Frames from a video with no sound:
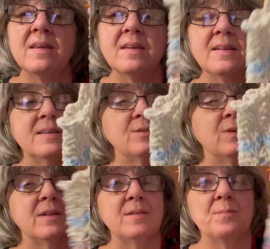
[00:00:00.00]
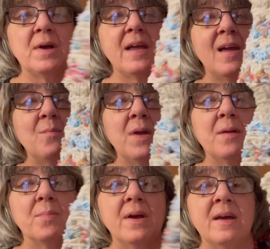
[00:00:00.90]
is one of my handmade
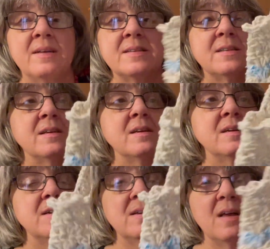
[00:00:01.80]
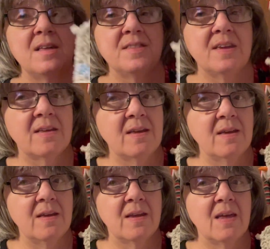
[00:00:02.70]
bags. I think
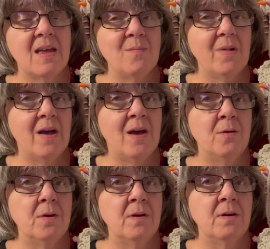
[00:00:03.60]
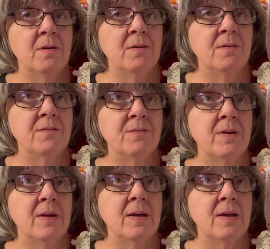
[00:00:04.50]
it came out of